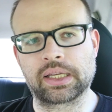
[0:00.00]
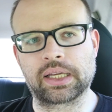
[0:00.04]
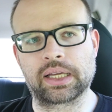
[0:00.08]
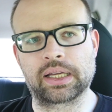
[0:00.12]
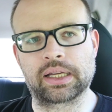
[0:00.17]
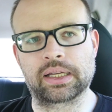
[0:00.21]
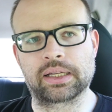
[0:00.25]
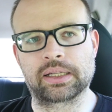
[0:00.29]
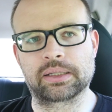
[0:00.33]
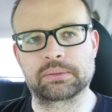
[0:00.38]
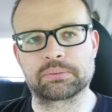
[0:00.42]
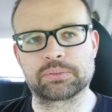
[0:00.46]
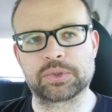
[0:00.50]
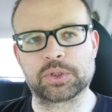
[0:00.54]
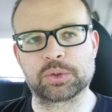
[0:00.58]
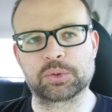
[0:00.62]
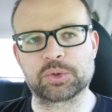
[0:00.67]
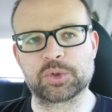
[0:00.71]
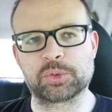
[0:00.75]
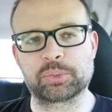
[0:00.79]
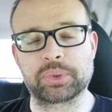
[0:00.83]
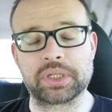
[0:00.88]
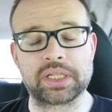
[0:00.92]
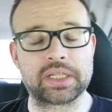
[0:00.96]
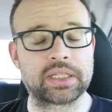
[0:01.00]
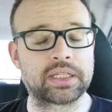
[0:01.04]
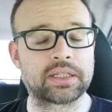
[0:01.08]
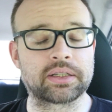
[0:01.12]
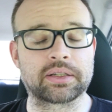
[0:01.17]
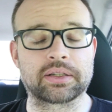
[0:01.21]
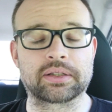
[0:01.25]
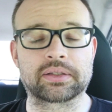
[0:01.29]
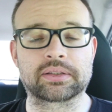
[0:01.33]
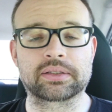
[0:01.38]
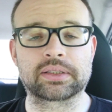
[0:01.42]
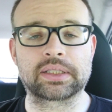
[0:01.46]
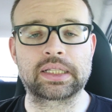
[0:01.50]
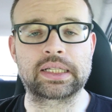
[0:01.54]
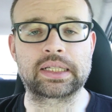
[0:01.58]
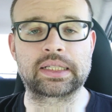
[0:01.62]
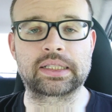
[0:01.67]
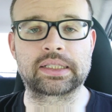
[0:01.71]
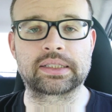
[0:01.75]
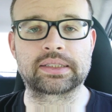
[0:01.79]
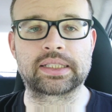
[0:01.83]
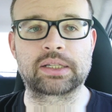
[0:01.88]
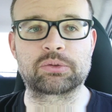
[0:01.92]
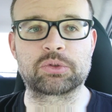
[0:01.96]
So it's been a year
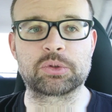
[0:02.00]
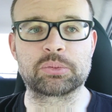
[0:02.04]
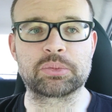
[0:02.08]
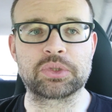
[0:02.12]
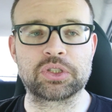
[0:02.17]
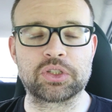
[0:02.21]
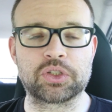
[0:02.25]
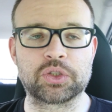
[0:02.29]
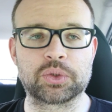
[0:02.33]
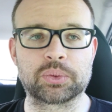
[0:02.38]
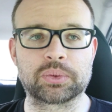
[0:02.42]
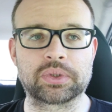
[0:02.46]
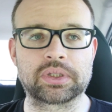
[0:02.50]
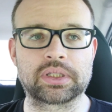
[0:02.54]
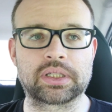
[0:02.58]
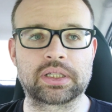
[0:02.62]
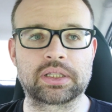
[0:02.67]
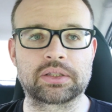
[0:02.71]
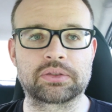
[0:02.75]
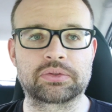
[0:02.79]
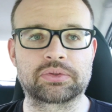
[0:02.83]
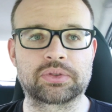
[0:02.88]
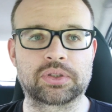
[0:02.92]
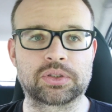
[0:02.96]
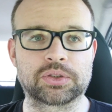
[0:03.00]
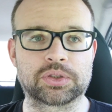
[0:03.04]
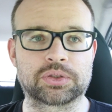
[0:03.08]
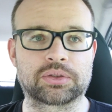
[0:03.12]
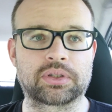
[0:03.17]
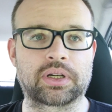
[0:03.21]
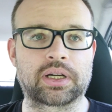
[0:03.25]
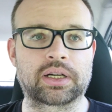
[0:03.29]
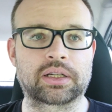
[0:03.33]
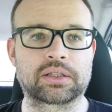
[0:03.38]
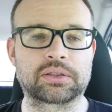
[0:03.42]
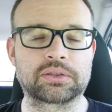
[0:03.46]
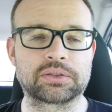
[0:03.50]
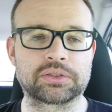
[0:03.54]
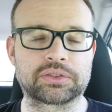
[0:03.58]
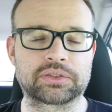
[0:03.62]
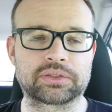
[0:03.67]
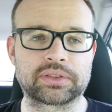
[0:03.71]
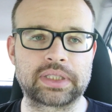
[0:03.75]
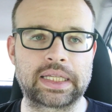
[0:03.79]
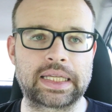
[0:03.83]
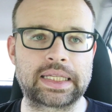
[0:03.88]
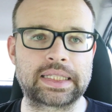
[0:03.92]
that we've been doing the Falls Chronicles,